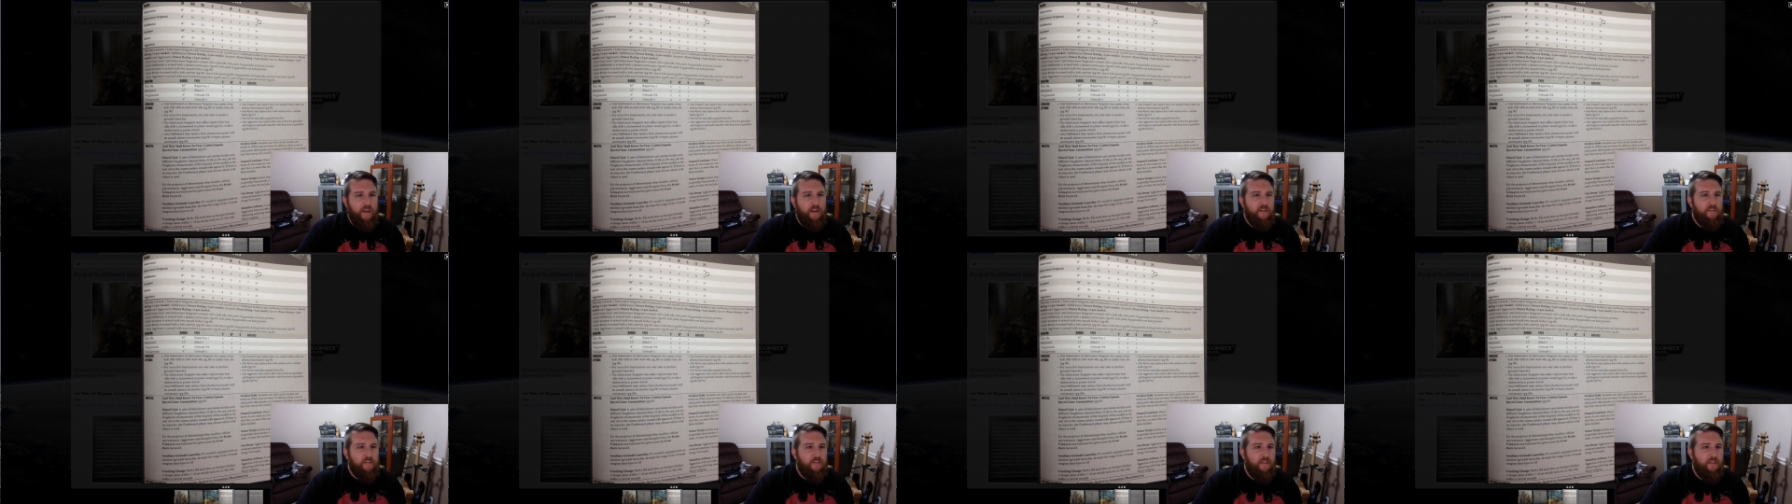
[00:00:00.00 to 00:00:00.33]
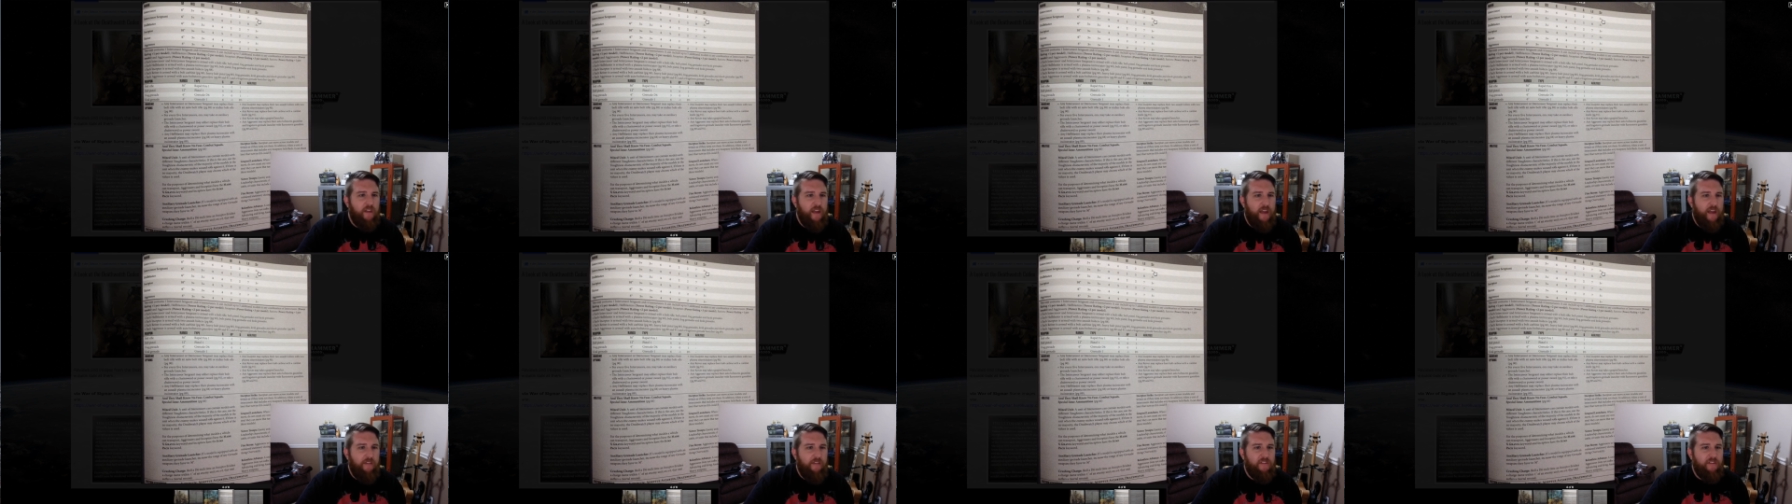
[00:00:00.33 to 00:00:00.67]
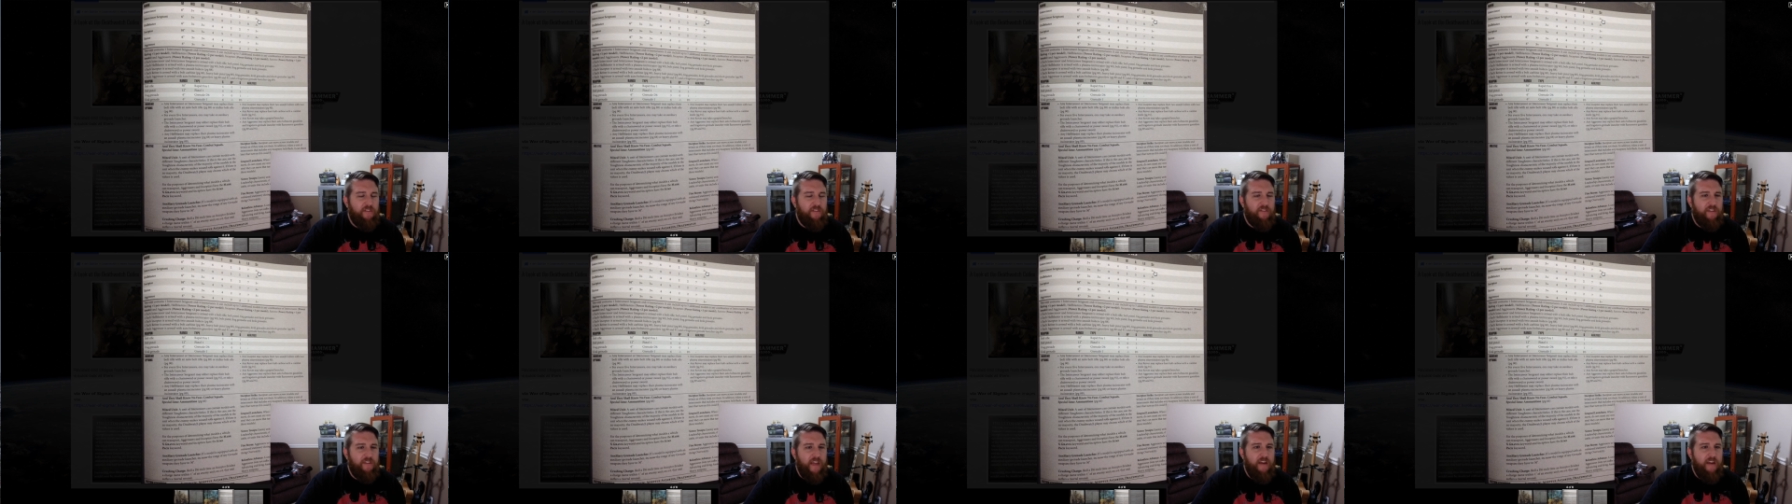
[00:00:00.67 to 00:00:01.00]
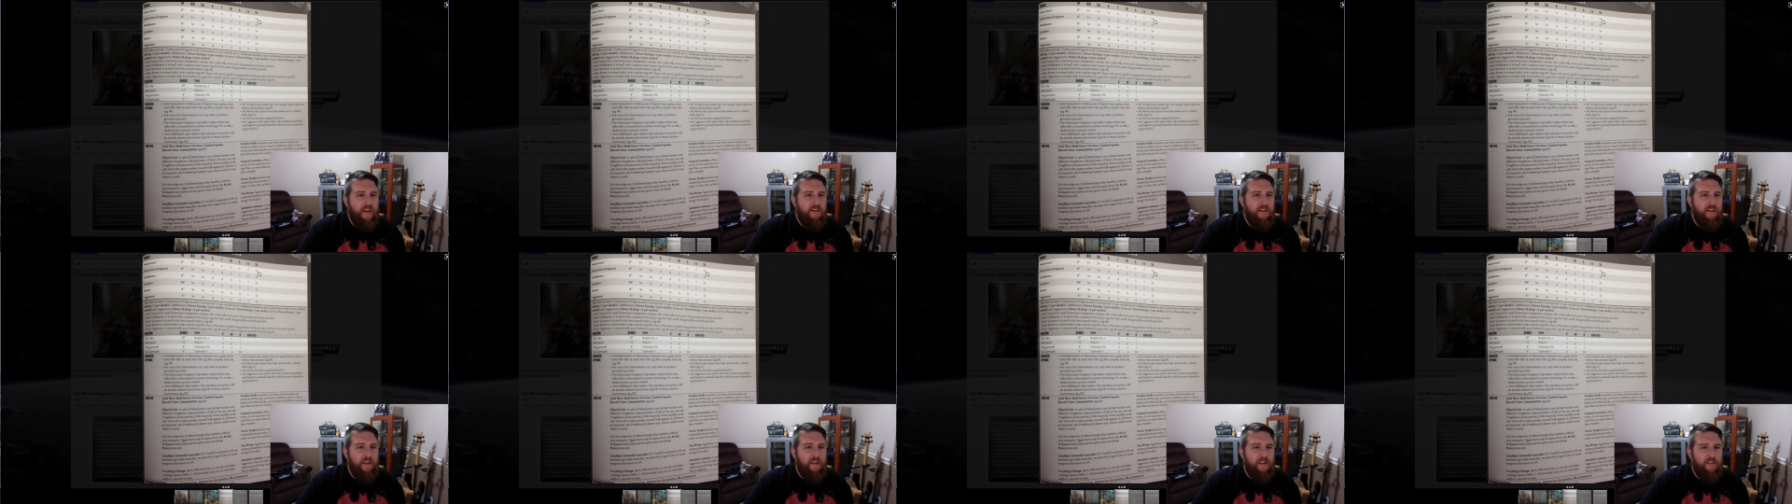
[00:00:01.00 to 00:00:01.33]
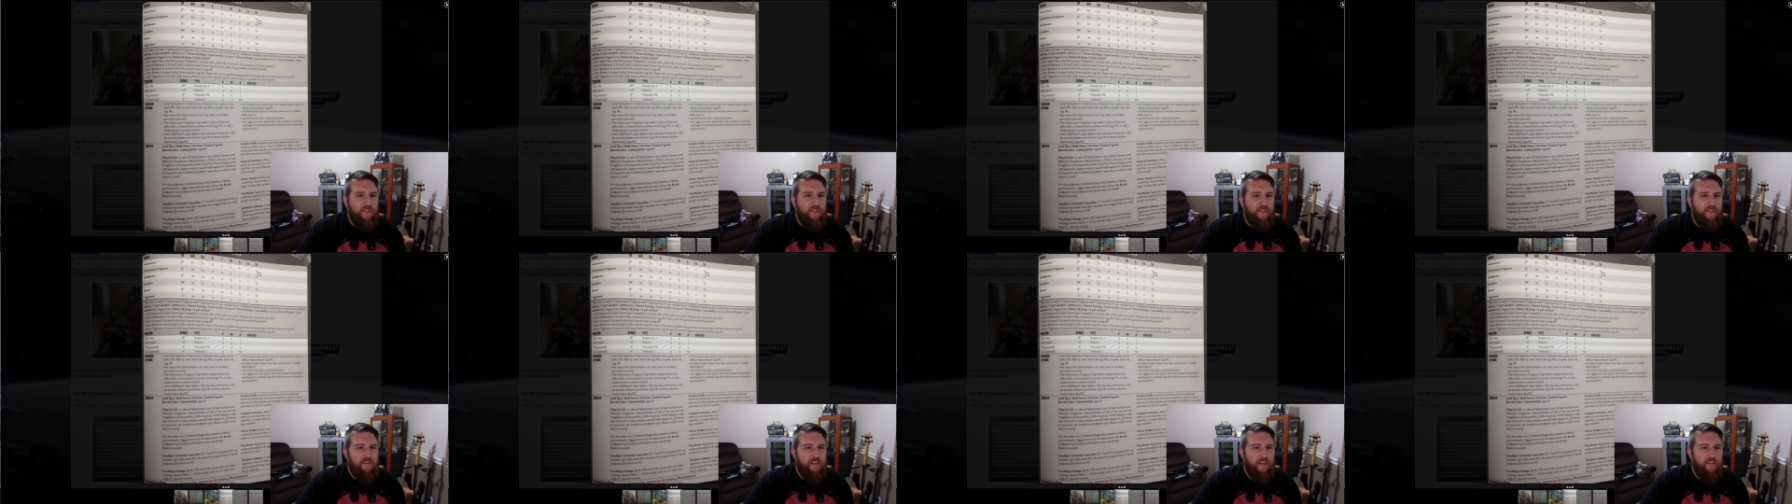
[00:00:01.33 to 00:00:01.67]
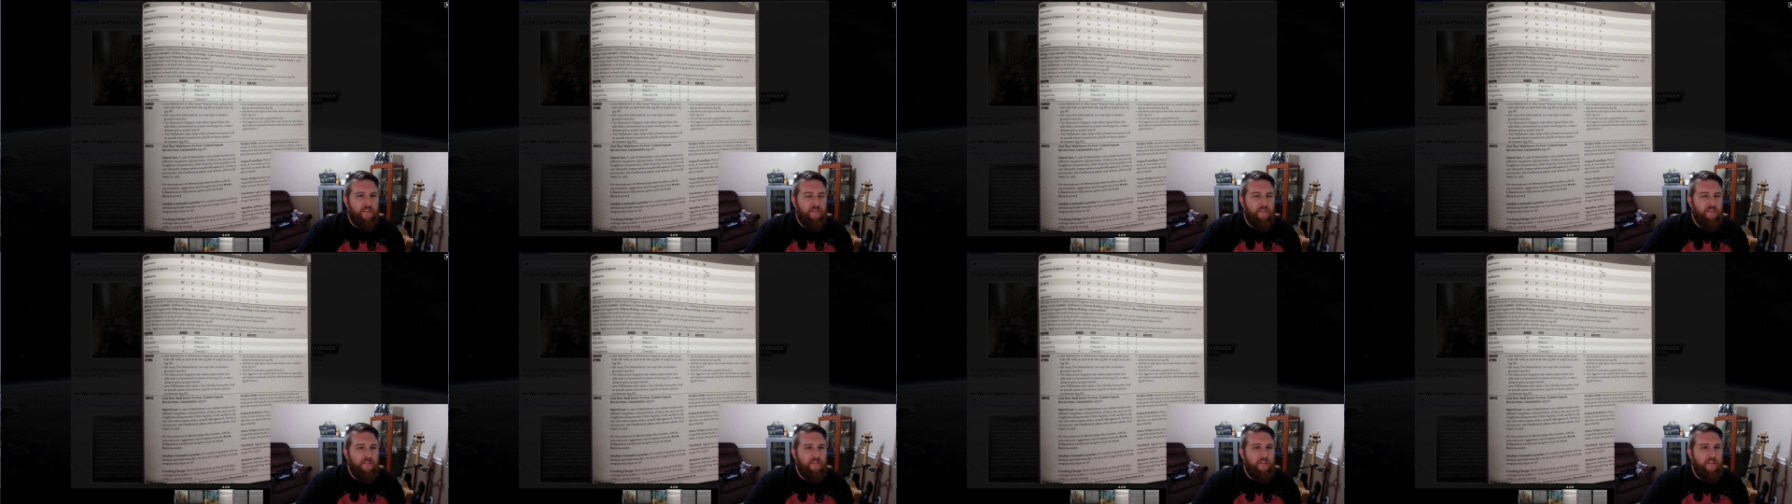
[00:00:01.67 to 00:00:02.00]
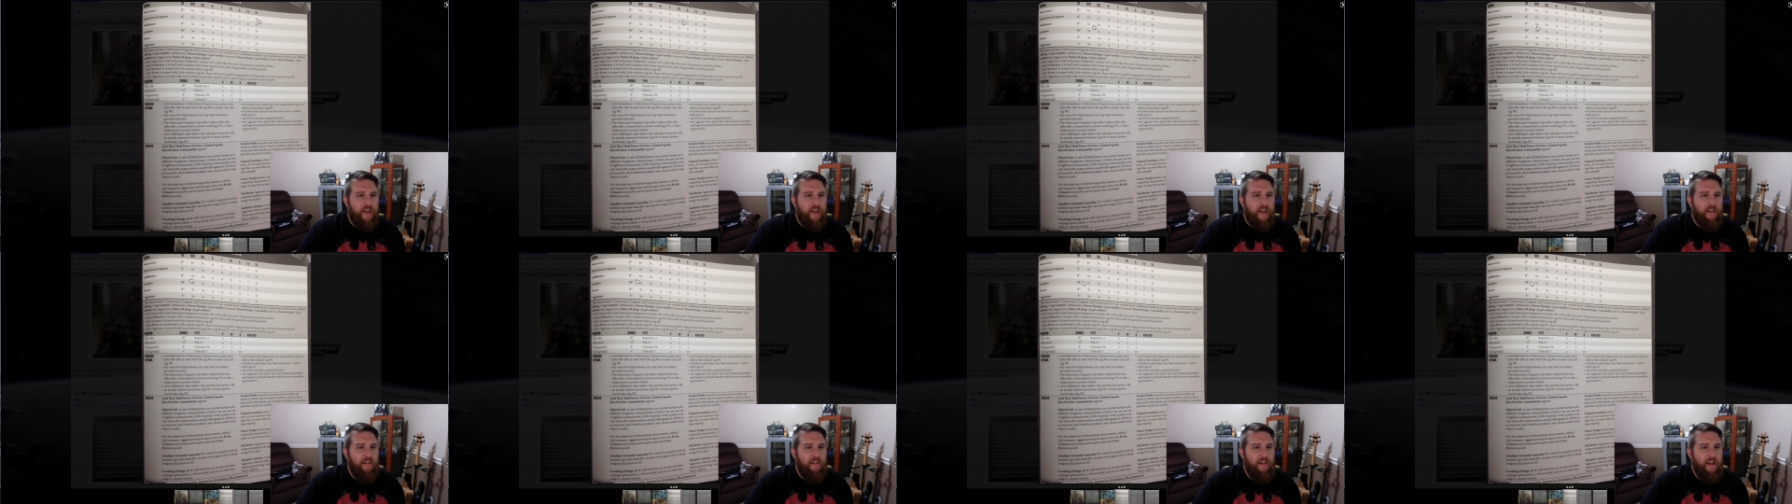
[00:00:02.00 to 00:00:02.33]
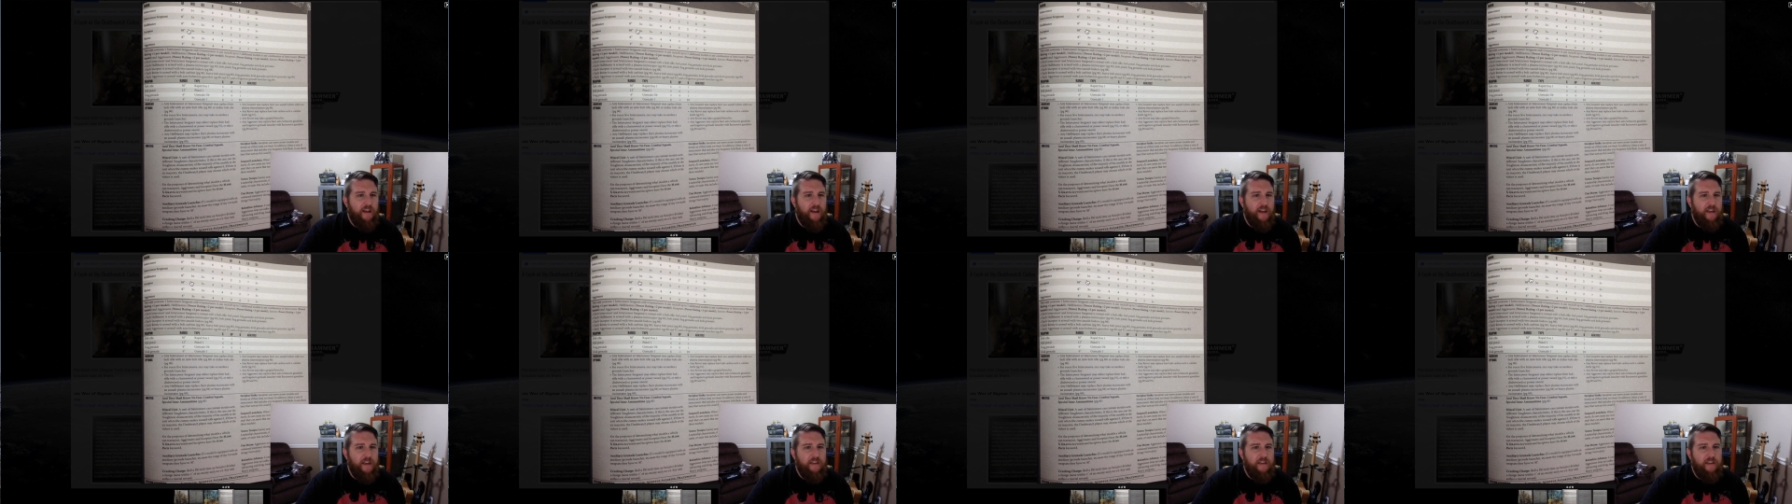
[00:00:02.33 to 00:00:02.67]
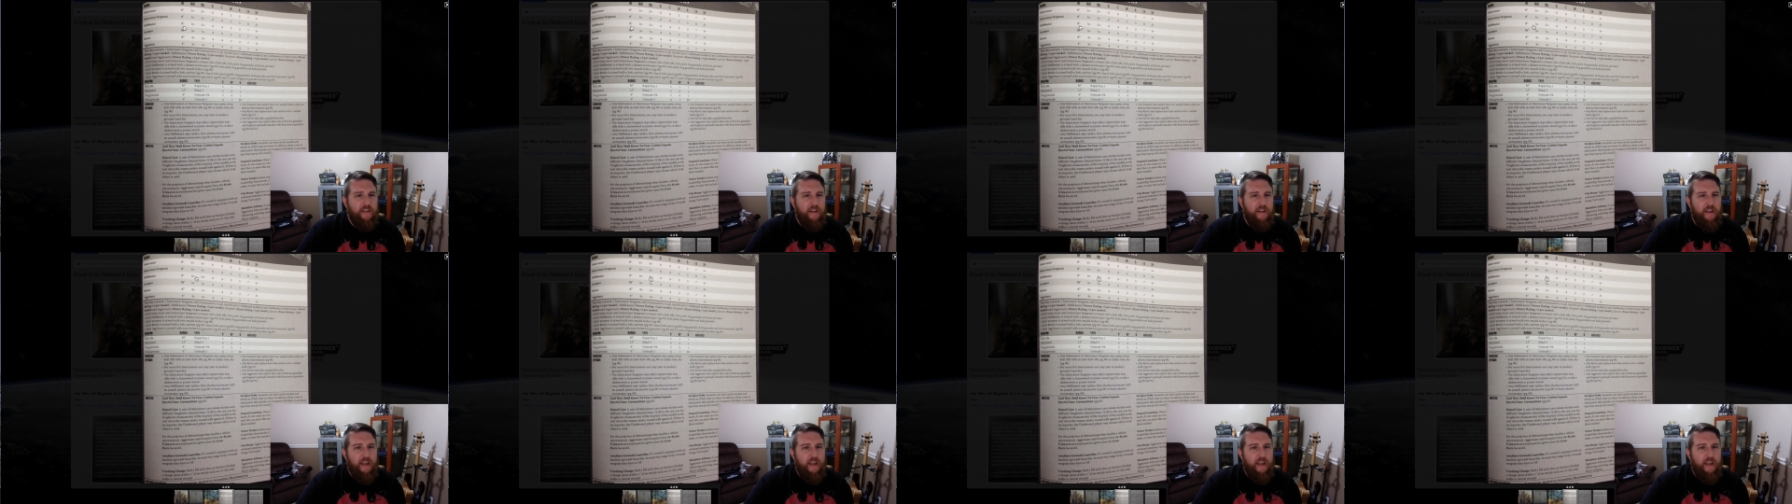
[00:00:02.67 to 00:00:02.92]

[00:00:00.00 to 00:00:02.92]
So they have a standard intercessor stat line.